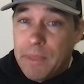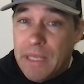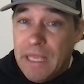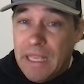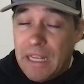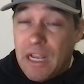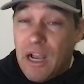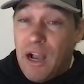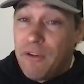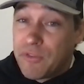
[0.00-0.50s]

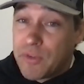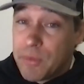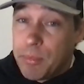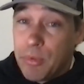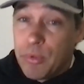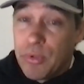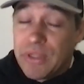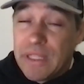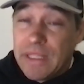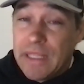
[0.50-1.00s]
get
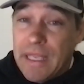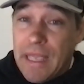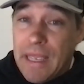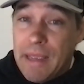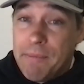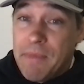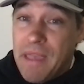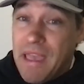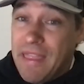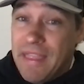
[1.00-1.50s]
comfortable with the
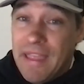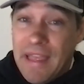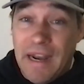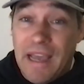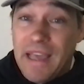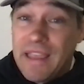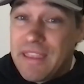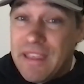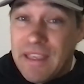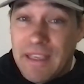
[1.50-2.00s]
game. And then
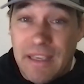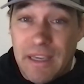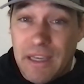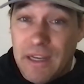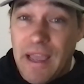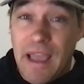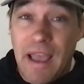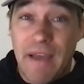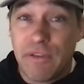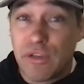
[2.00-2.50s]
I think going
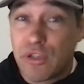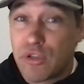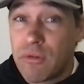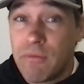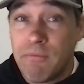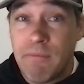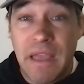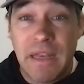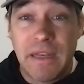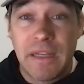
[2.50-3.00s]
to have a
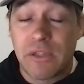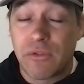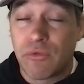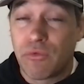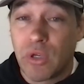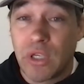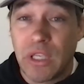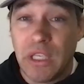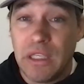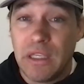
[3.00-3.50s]
tremendous
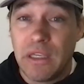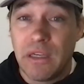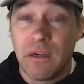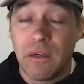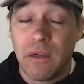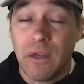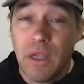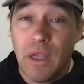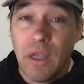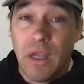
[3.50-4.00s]
rookie
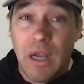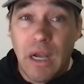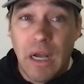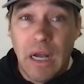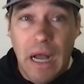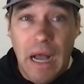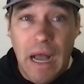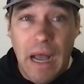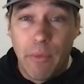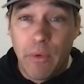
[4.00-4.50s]
year.
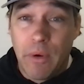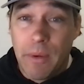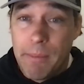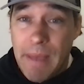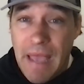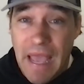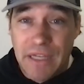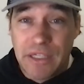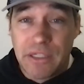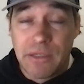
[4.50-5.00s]
I would
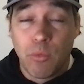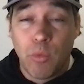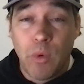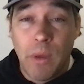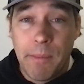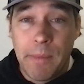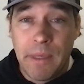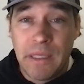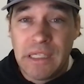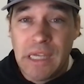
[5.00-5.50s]
imagine
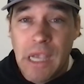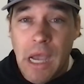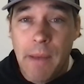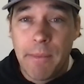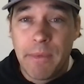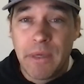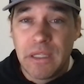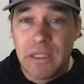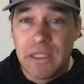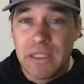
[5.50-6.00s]

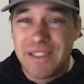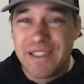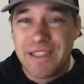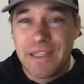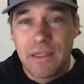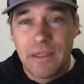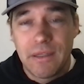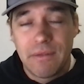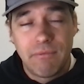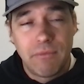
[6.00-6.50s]
Wembanyama is
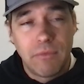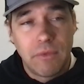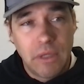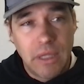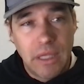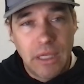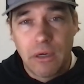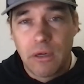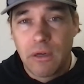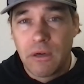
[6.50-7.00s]
the
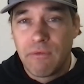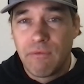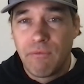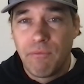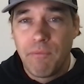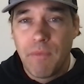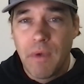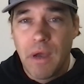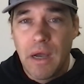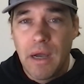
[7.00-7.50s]
leader
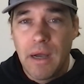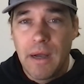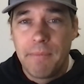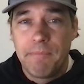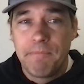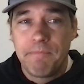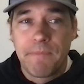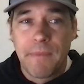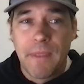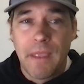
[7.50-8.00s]

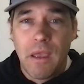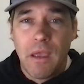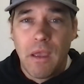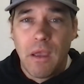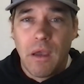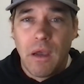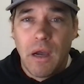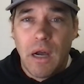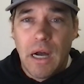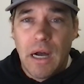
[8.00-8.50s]

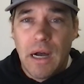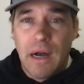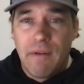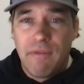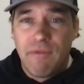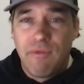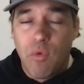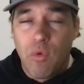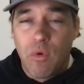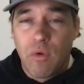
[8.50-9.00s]

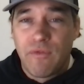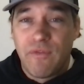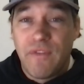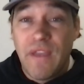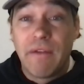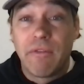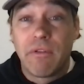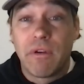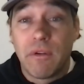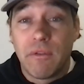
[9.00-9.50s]
for
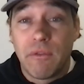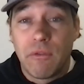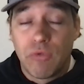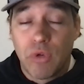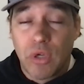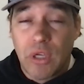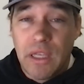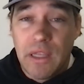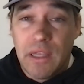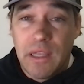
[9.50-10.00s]
favorite
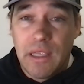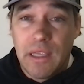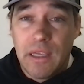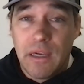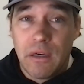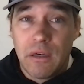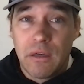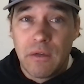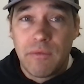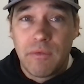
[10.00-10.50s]
rookie of the
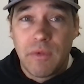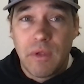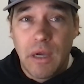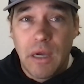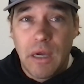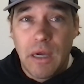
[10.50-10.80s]
year.